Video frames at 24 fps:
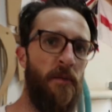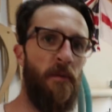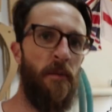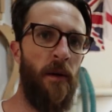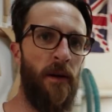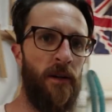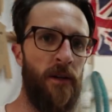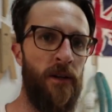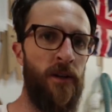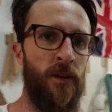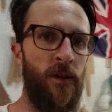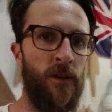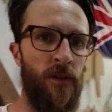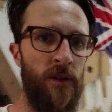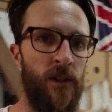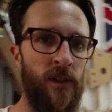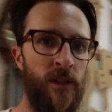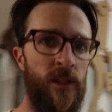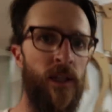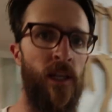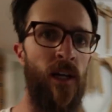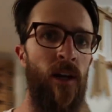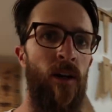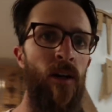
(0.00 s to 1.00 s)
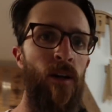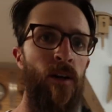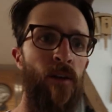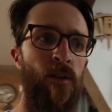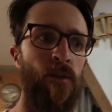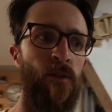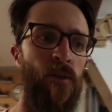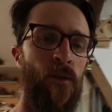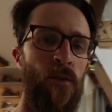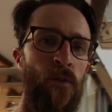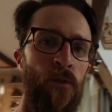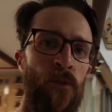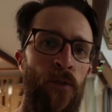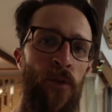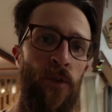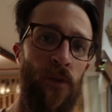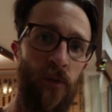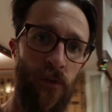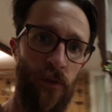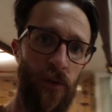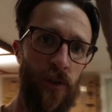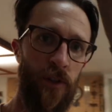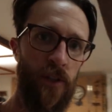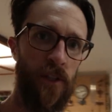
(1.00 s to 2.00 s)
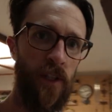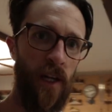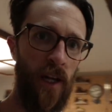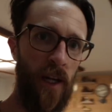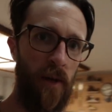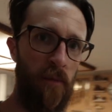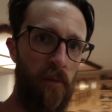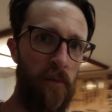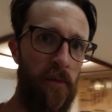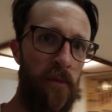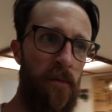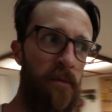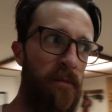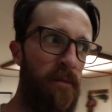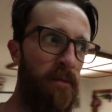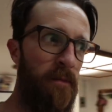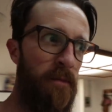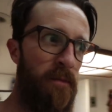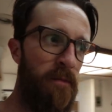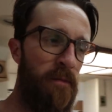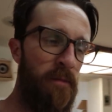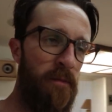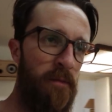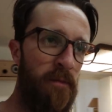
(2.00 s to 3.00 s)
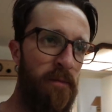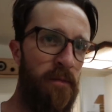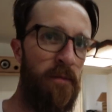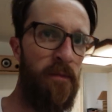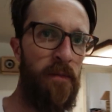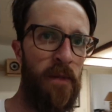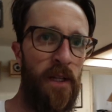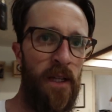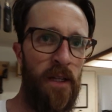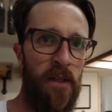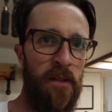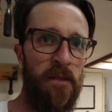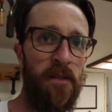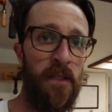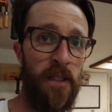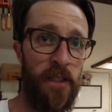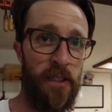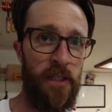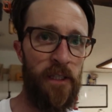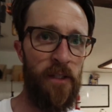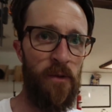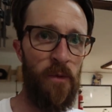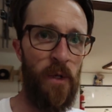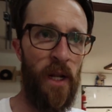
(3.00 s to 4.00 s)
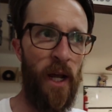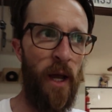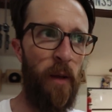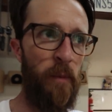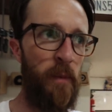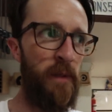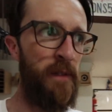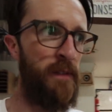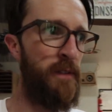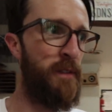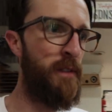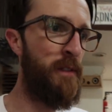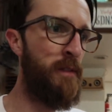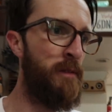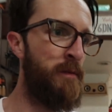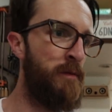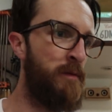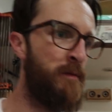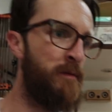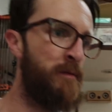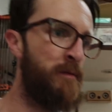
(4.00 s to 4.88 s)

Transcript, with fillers: I'm about to turn this thing on for the first time. Let's see what happens.